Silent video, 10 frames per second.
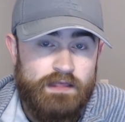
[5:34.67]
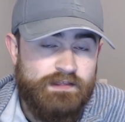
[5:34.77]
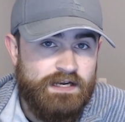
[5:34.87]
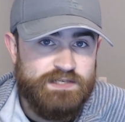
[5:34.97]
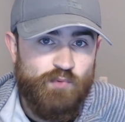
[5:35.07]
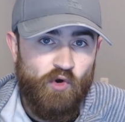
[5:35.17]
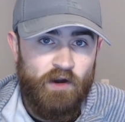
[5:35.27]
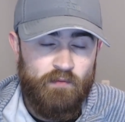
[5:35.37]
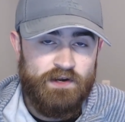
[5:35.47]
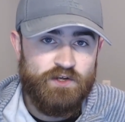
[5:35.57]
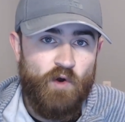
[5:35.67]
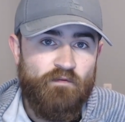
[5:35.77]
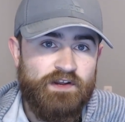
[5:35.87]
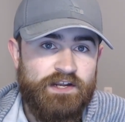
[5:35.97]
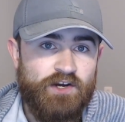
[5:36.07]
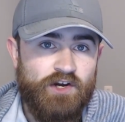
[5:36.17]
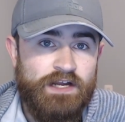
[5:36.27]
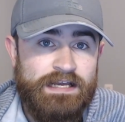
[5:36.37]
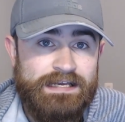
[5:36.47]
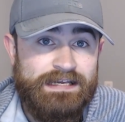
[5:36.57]
The next pro I want to go over
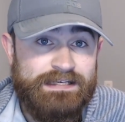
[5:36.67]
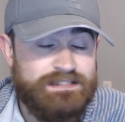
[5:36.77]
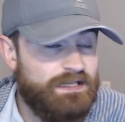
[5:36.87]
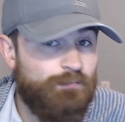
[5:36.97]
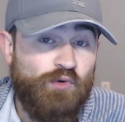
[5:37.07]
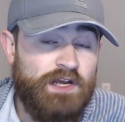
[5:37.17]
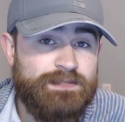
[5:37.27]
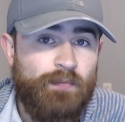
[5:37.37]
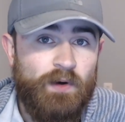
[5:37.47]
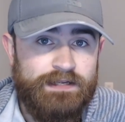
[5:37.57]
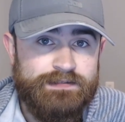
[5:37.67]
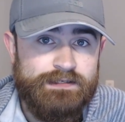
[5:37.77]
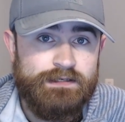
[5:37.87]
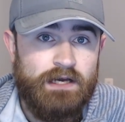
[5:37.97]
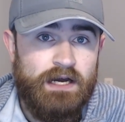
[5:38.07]
here is the price point.